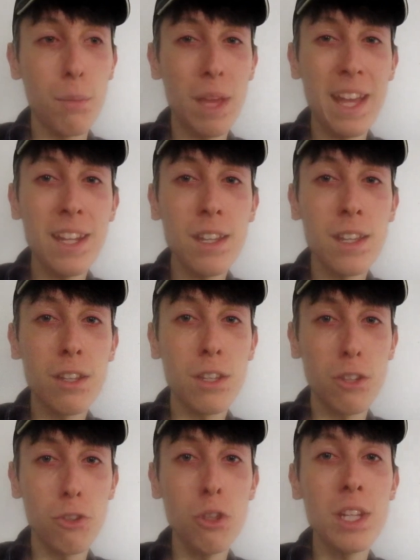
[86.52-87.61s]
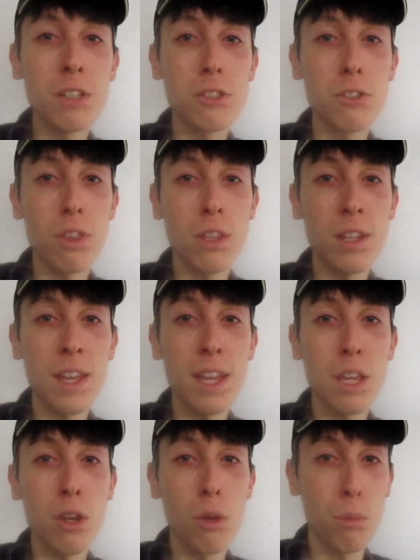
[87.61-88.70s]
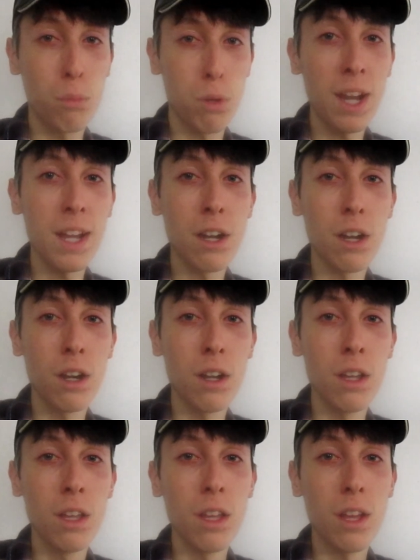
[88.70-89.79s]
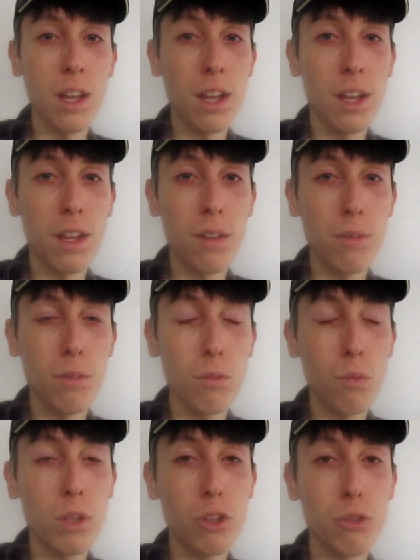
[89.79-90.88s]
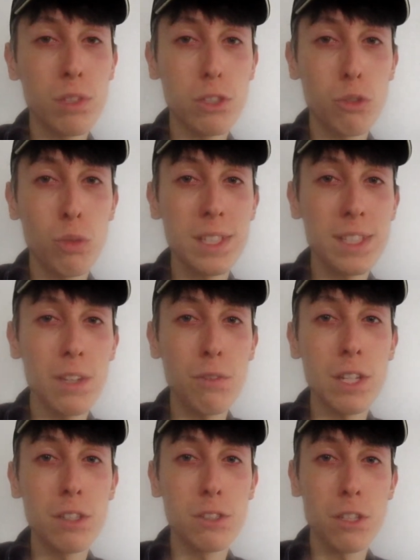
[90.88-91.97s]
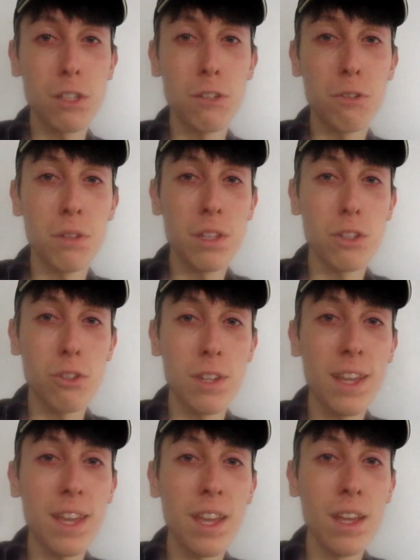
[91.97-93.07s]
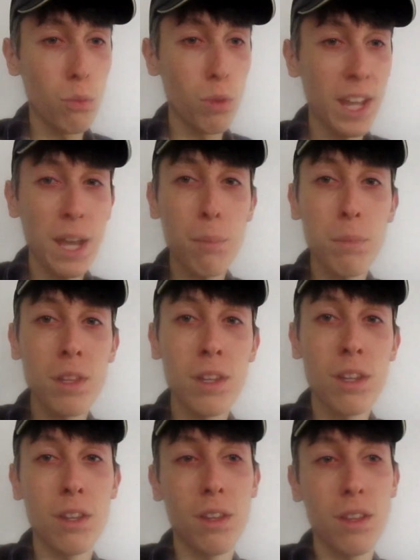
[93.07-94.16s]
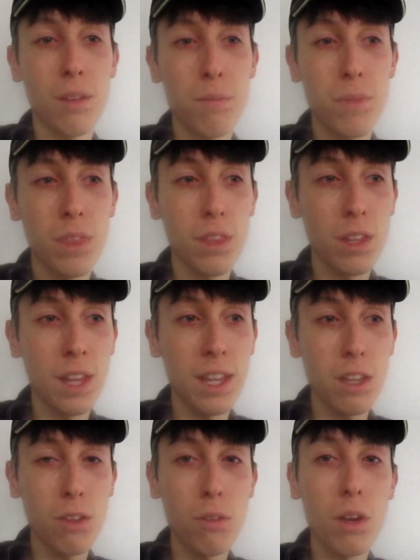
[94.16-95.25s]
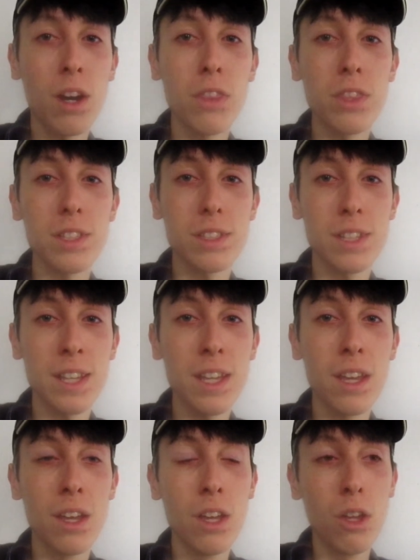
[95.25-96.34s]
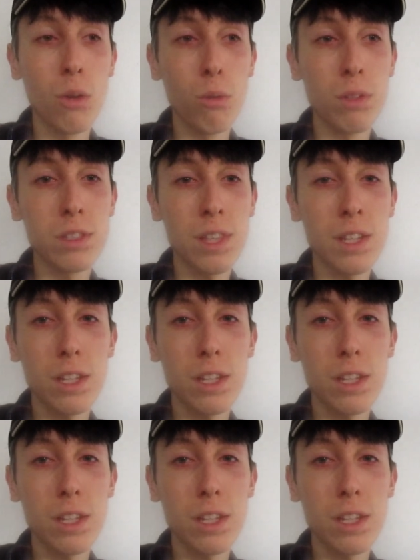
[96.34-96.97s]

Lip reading: ended 2 years to the day prior, which was 27 years ago today. What happened, like, on this day was that